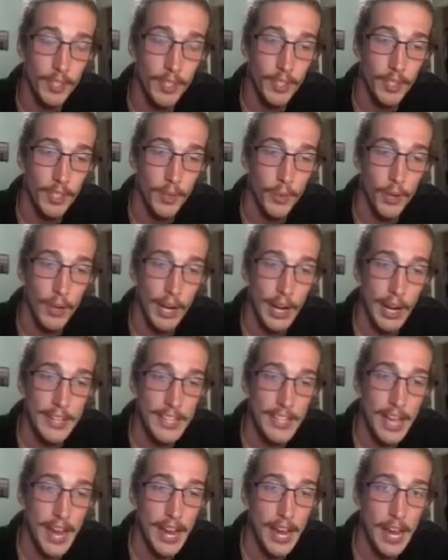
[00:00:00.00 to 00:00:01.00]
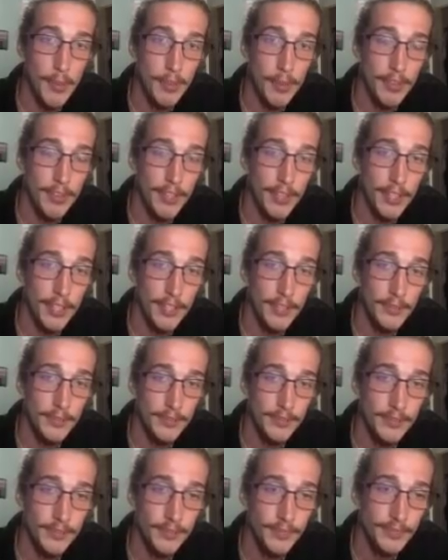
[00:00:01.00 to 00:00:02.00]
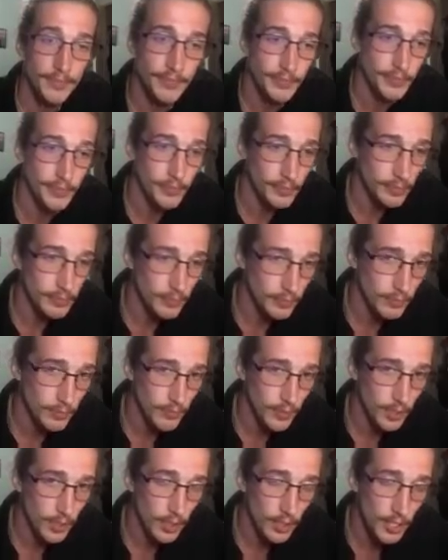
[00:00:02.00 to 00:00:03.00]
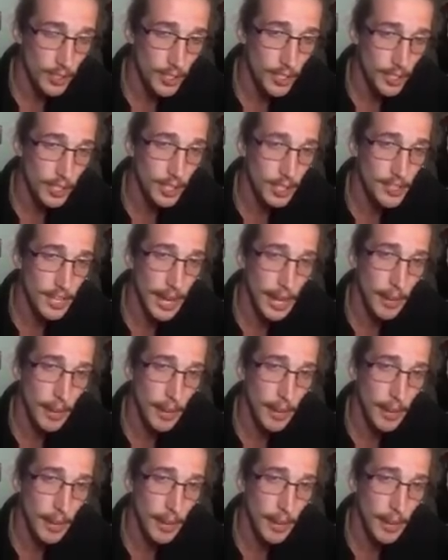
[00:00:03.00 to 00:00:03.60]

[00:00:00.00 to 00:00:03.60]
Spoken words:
When I tie up with you, you're going to tie up